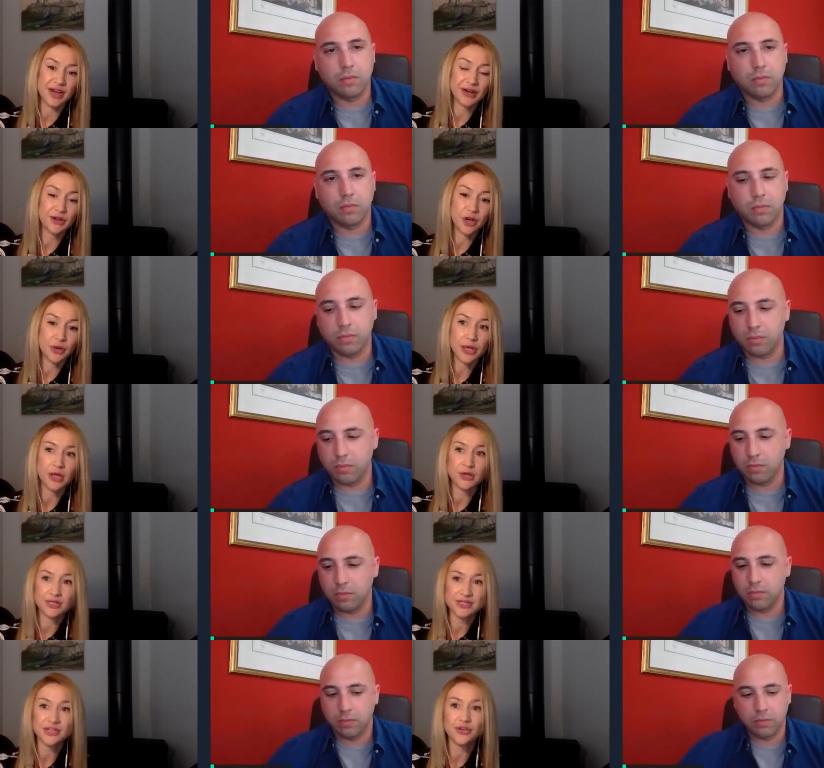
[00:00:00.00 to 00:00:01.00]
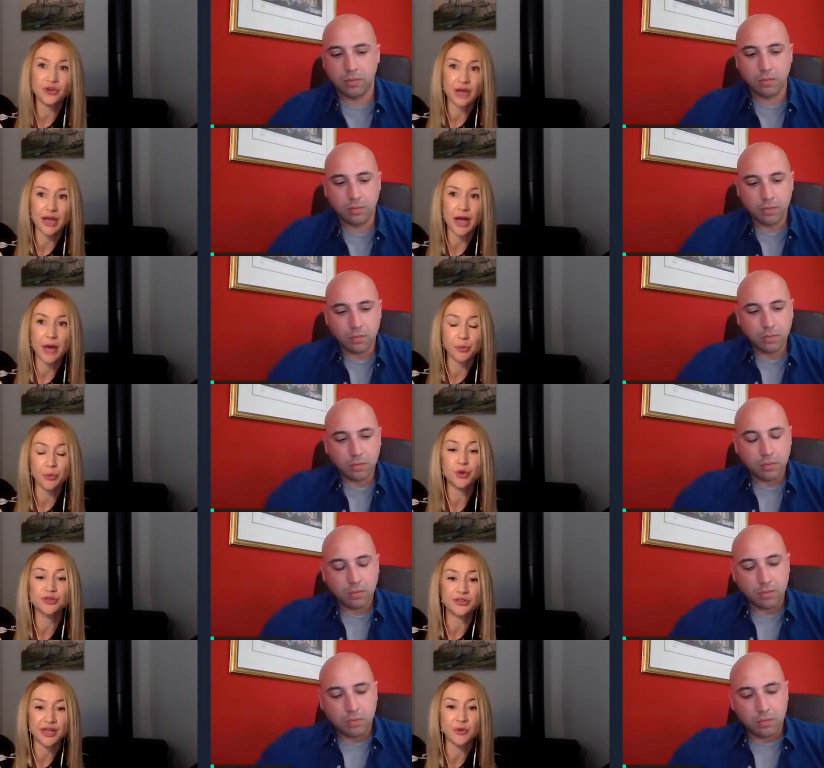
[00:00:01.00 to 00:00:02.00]
Speaker 1: and going, considering how
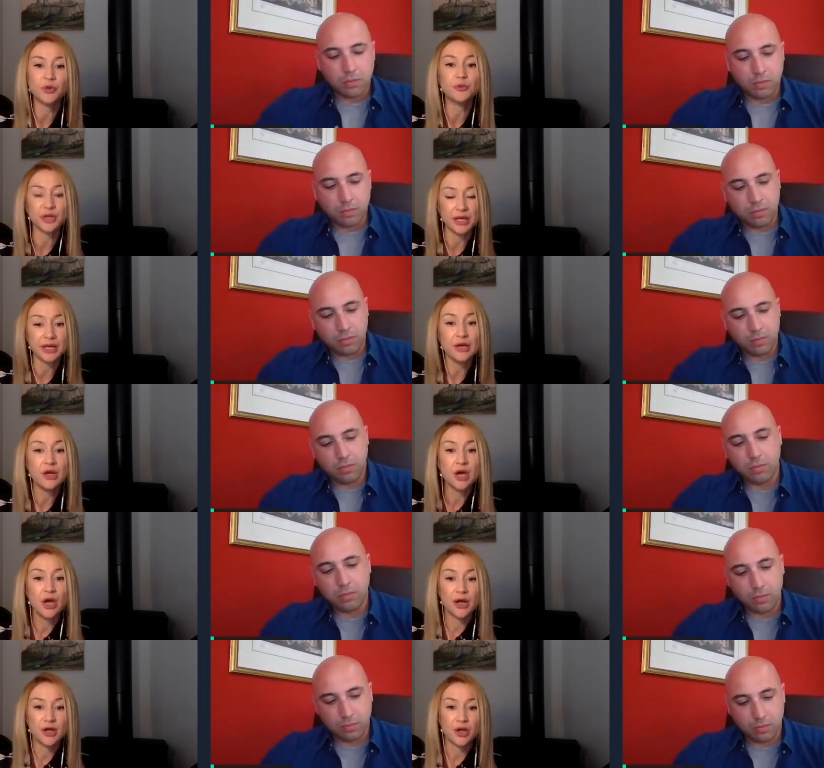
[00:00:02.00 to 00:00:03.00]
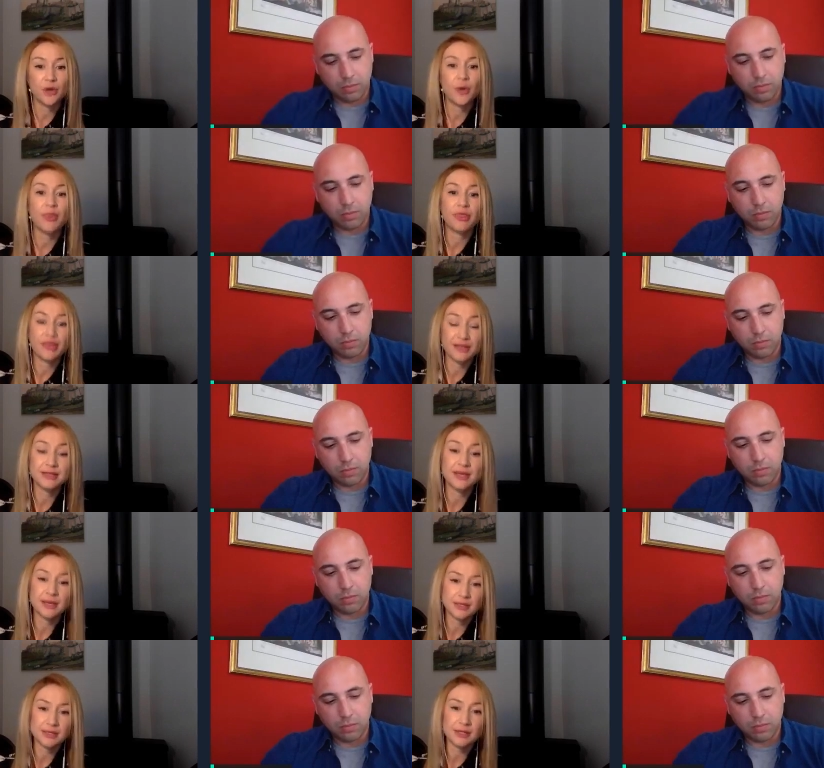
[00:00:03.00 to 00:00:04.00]
important they will be, you know, when things
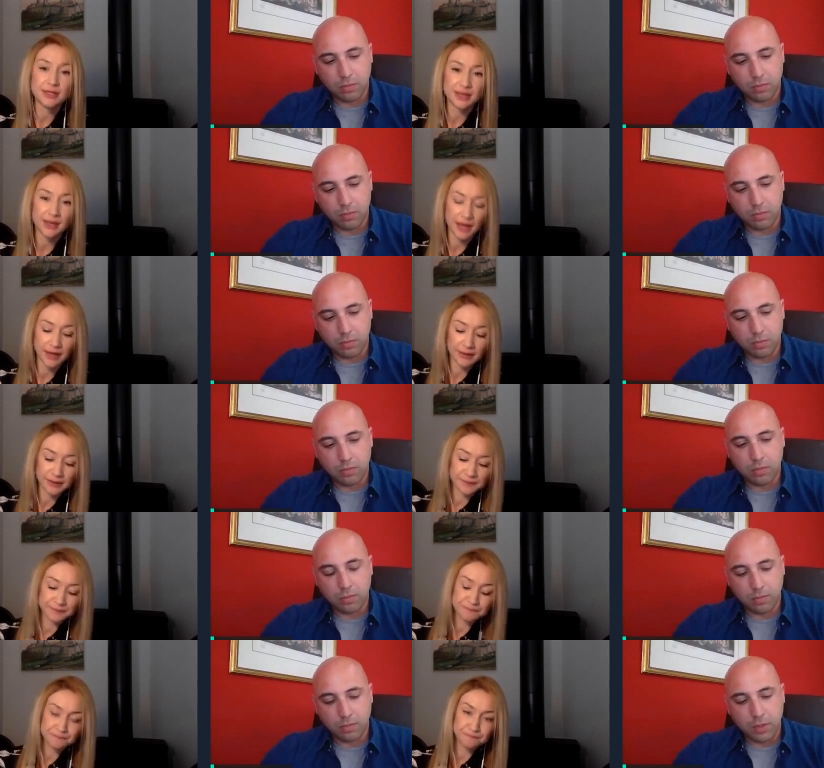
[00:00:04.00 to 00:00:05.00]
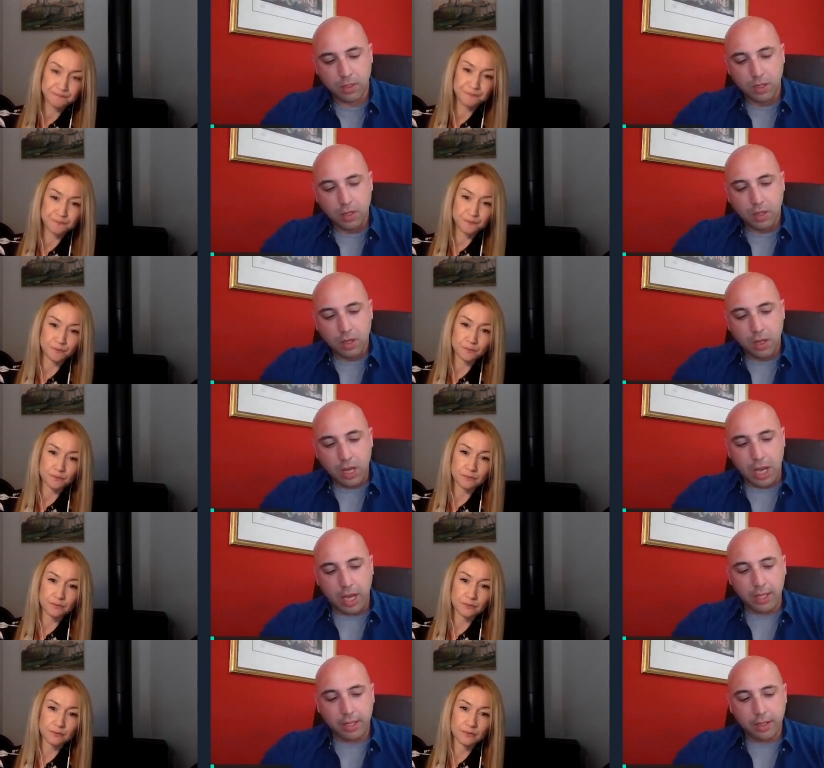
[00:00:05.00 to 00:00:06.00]
kickstart again?
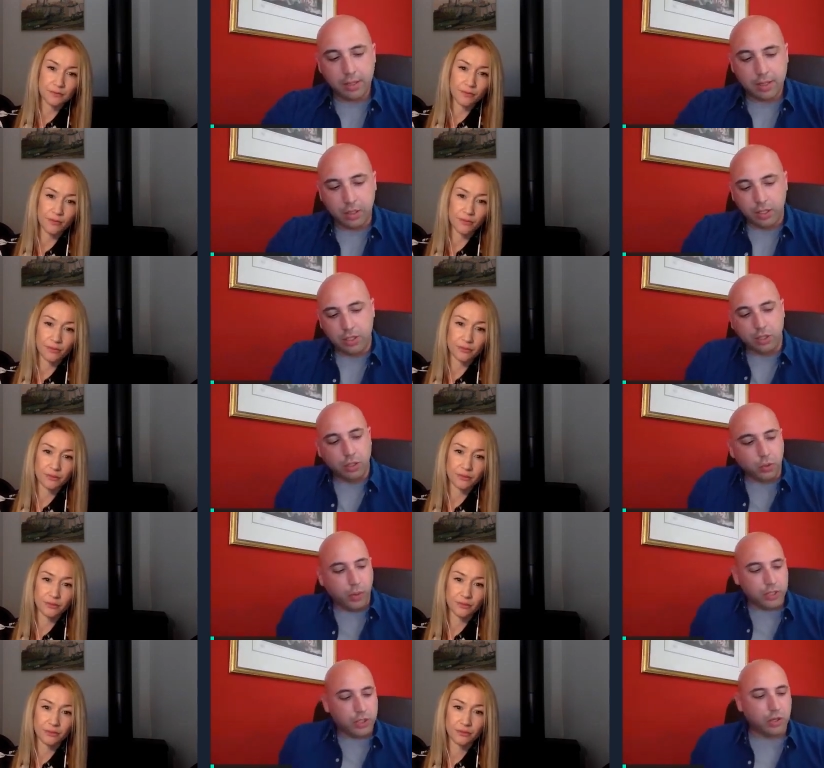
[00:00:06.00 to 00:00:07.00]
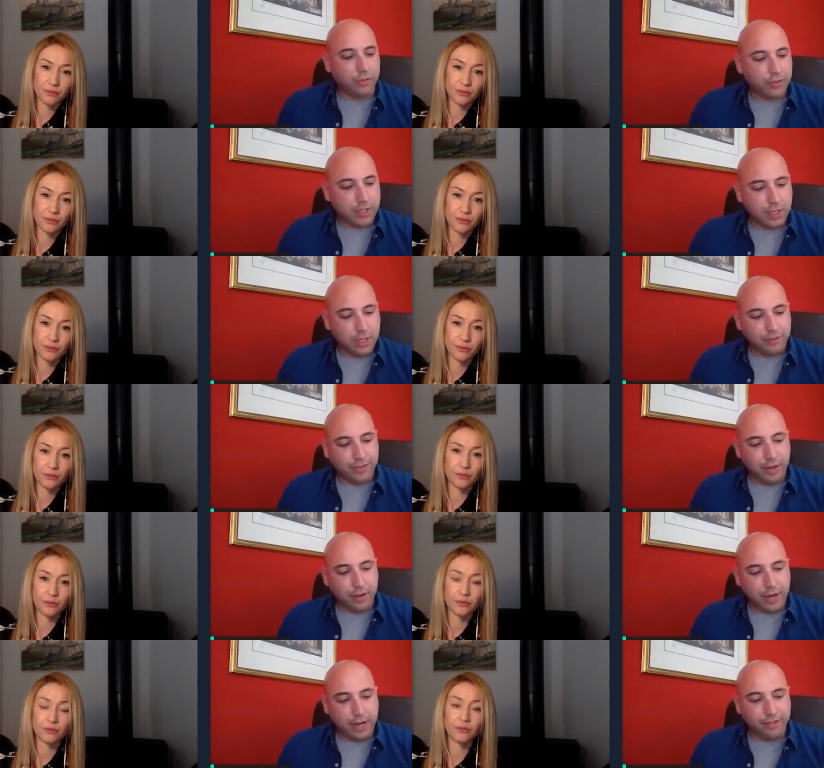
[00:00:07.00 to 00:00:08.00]
Speaker 2: Uh, it's a it's a good question. Obviously,
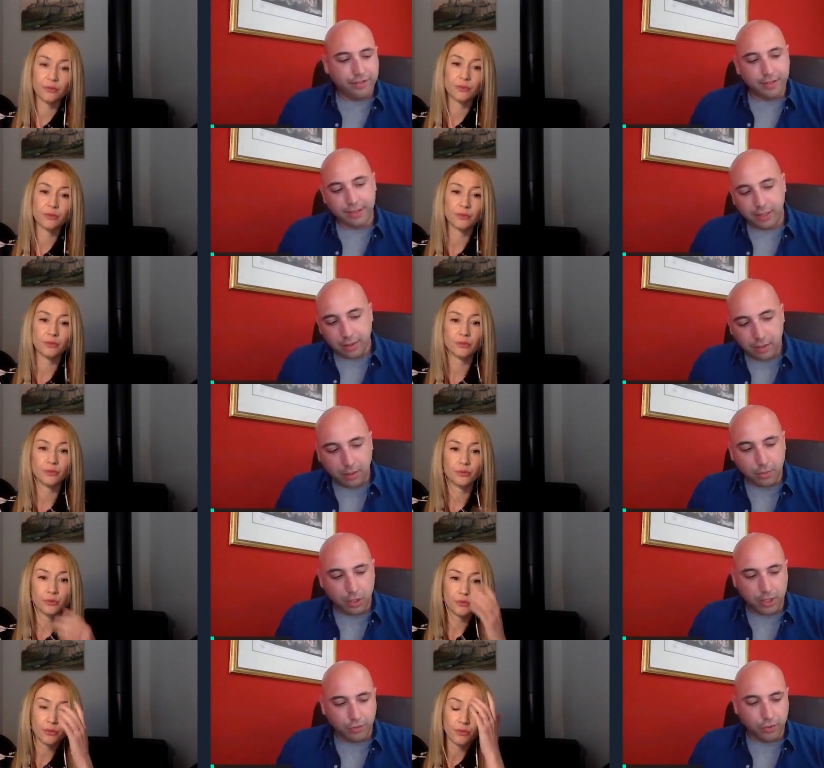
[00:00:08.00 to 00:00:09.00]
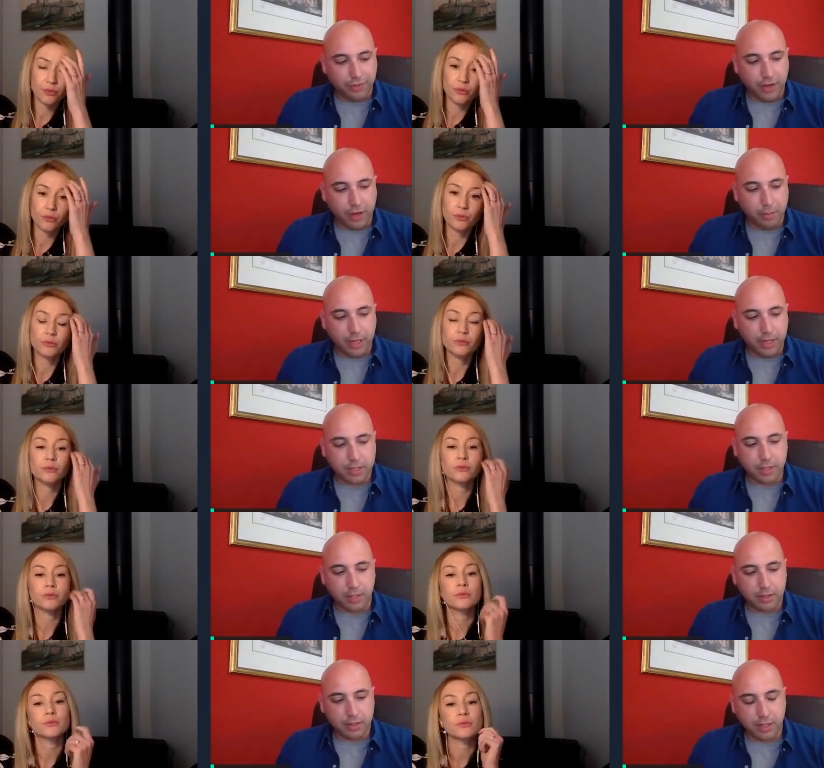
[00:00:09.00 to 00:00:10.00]
very relevant, and I'm going to give you a very
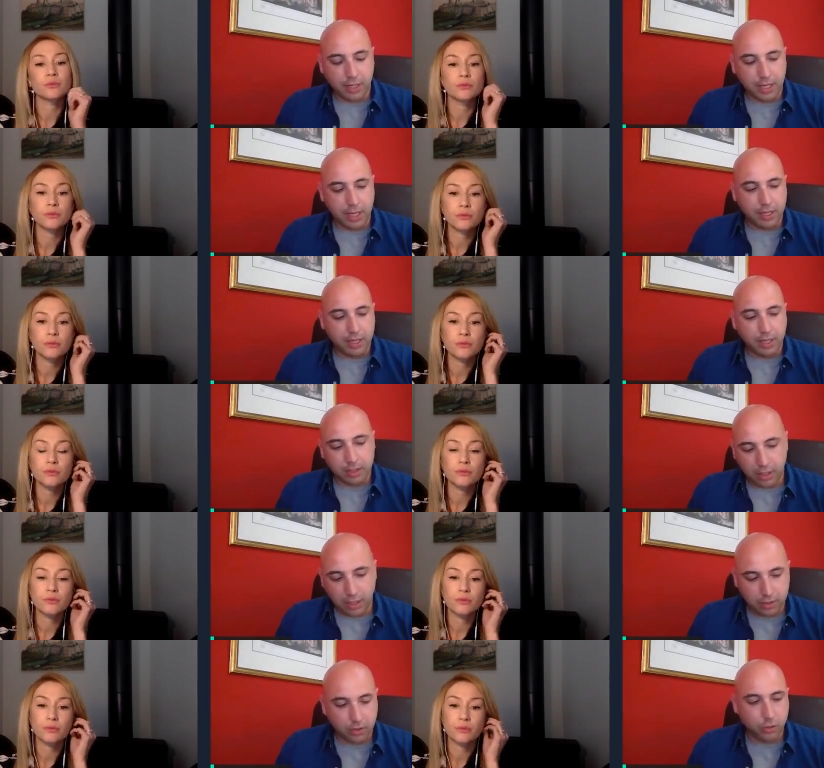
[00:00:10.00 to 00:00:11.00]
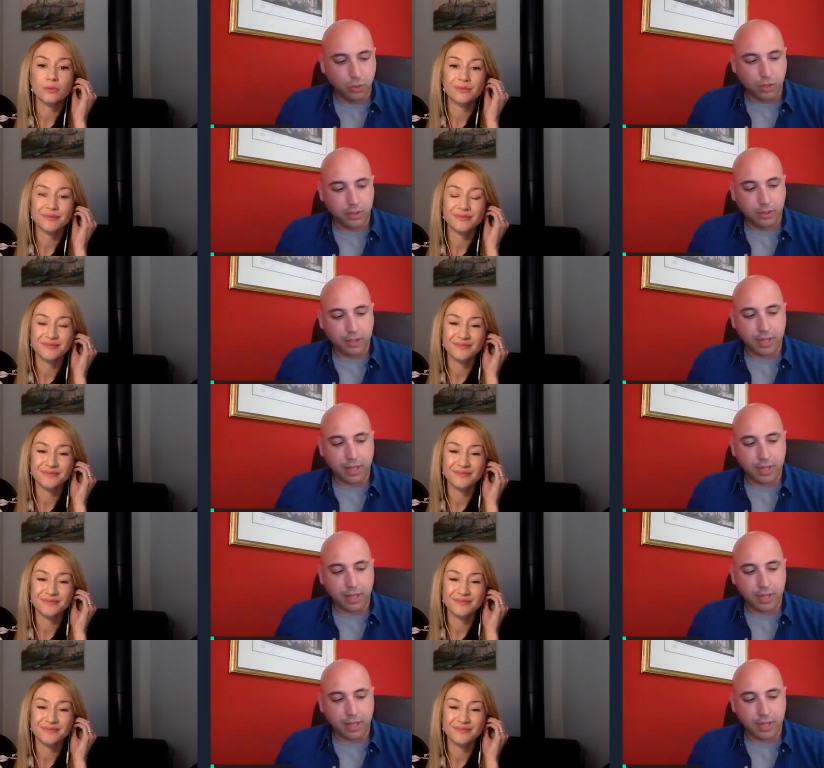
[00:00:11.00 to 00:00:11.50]
biased answer. Clearly, as as you are in the